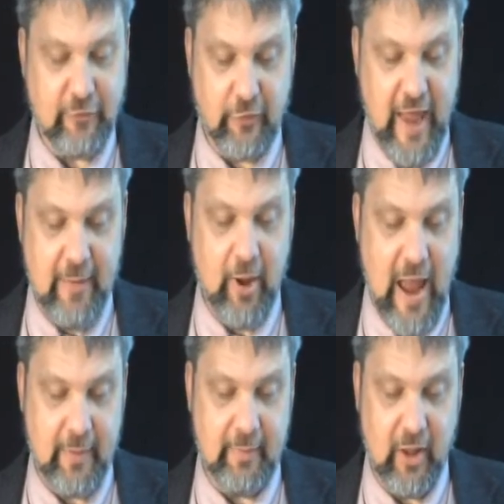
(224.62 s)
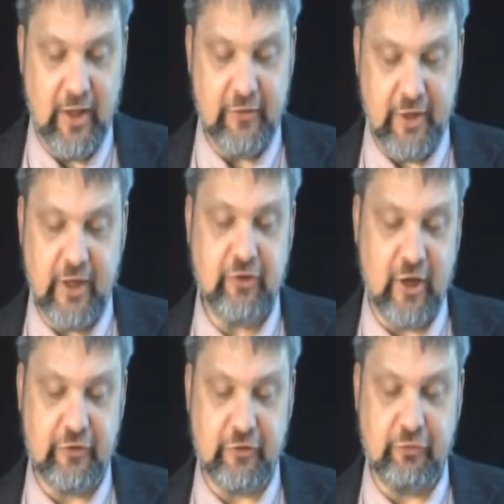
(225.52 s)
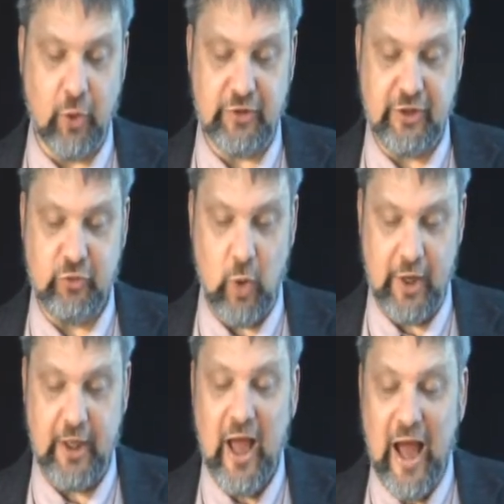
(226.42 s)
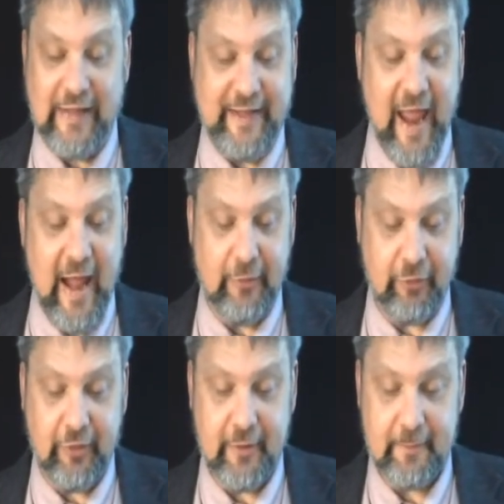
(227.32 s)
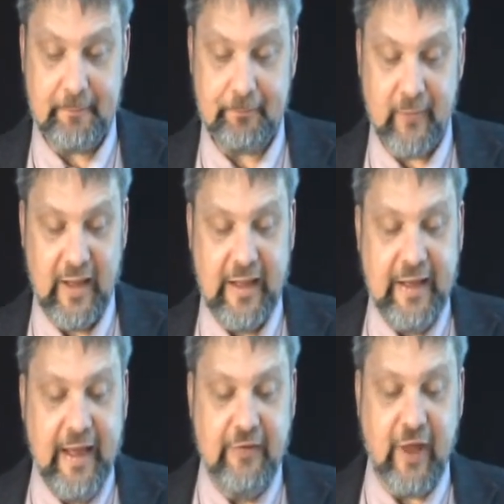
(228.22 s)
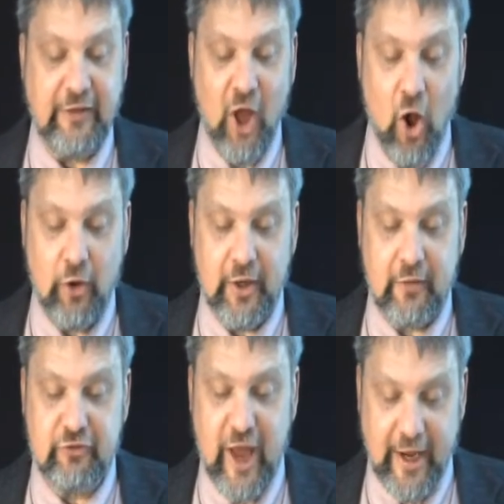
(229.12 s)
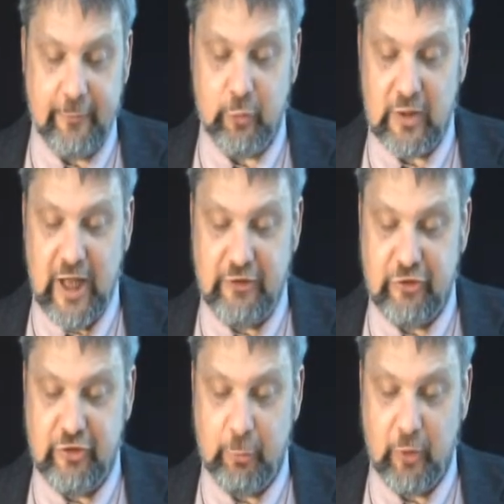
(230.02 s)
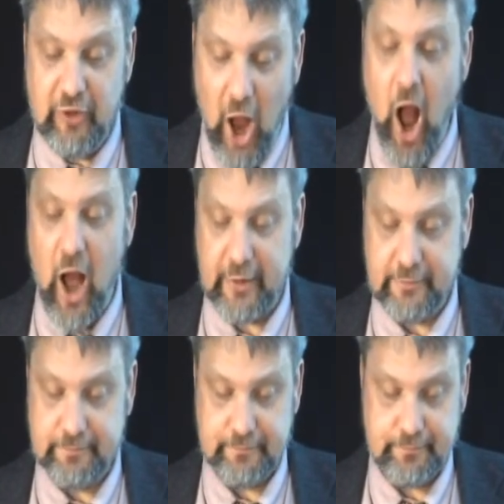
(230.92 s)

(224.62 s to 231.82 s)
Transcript: as with Abraham and Melchizedek, Genesis 14 20, a tenth is a token of Jacob's relationship with God.